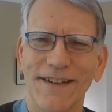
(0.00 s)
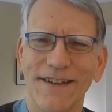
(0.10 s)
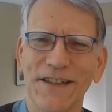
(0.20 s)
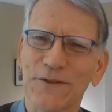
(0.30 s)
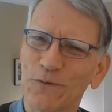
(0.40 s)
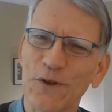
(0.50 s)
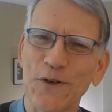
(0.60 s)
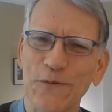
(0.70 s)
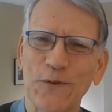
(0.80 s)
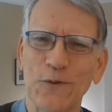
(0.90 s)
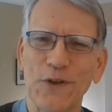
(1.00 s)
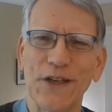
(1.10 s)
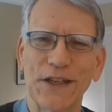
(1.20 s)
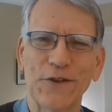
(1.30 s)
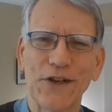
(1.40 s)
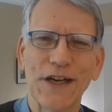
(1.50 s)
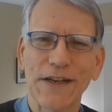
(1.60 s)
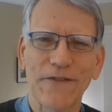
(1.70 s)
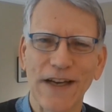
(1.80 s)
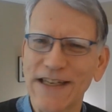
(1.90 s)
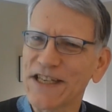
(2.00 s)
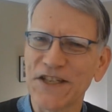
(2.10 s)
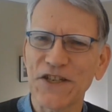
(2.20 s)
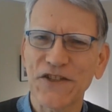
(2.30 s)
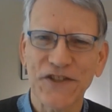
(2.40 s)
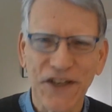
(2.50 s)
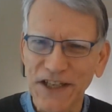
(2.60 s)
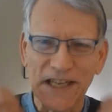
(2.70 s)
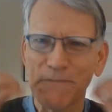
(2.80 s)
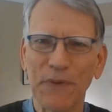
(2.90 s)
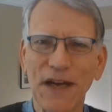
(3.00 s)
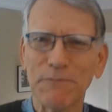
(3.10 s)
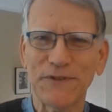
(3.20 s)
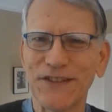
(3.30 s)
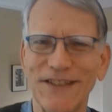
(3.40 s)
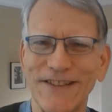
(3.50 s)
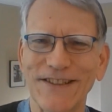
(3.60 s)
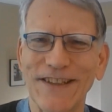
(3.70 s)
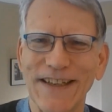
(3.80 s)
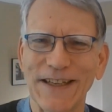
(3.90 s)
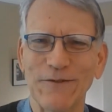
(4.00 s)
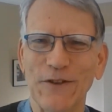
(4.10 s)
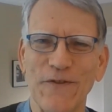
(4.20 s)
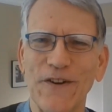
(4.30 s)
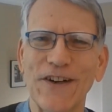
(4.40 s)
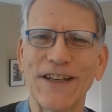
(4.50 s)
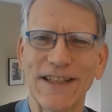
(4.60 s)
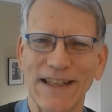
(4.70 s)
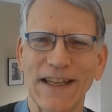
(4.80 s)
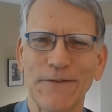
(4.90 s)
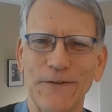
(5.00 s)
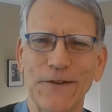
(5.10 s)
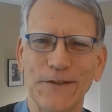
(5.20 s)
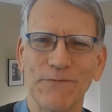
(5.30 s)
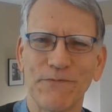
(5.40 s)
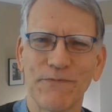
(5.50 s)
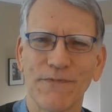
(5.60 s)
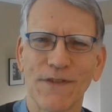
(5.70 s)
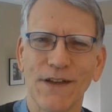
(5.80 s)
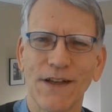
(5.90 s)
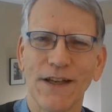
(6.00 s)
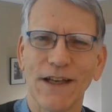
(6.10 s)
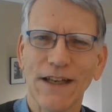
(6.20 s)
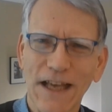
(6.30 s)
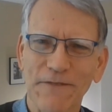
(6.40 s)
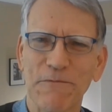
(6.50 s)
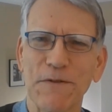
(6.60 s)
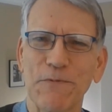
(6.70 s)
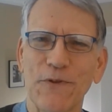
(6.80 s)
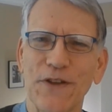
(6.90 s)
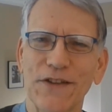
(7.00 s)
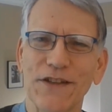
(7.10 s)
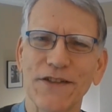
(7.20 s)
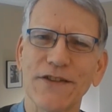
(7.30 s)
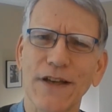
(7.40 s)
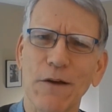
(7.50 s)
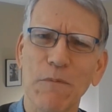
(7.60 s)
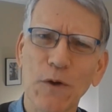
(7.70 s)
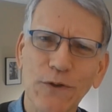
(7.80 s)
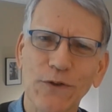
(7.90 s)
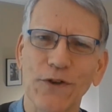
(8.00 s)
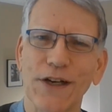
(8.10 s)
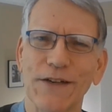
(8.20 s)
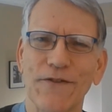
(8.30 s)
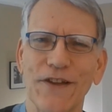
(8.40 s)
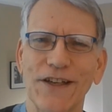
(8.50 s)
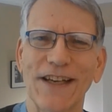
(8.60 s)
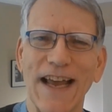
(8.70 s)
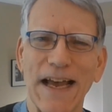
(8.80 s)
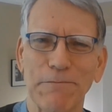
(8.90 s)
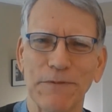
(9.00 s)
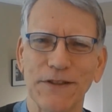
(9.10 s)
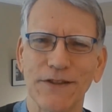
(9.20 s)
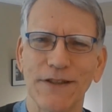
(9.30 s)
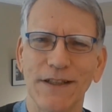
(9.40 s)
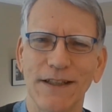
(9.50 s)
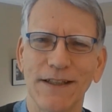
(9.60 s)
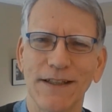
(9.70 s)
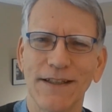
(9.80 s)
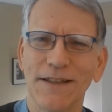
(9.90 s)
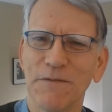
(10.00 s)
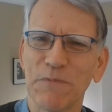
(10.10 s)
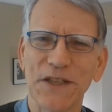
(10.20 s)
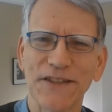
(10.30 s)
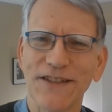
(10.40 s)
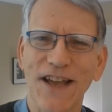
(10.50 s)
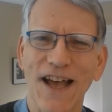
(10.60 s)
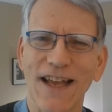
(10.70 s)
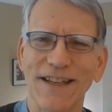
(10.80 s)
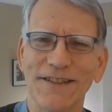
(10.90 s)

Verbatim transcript: It's wonderful when a creative idea just suddenly pops into your head with very little effort. A lot of people think this is how most creative thinking happens, but it's not.